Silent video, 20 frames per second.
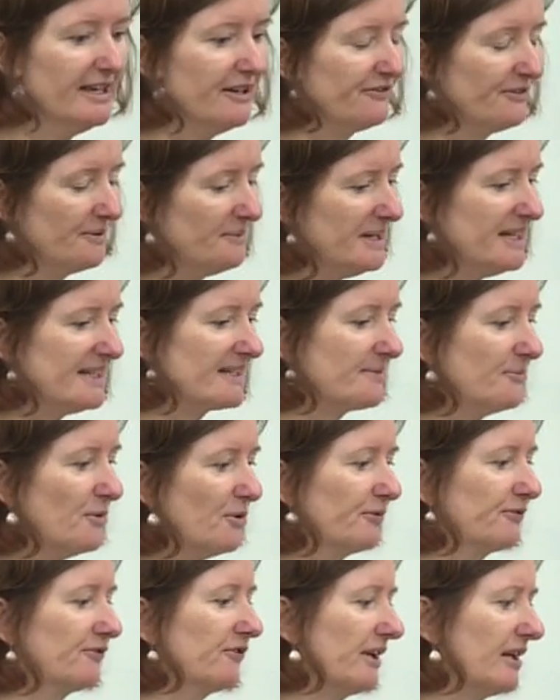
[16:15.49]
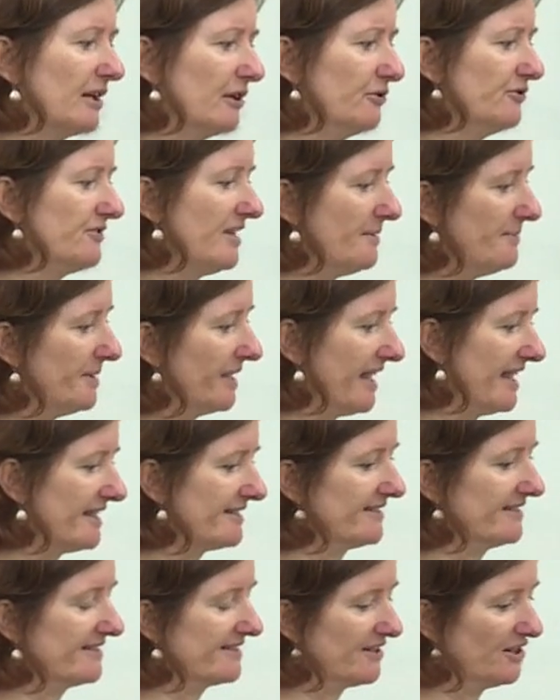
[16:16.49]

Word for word: For me, it's more free glutamic acid.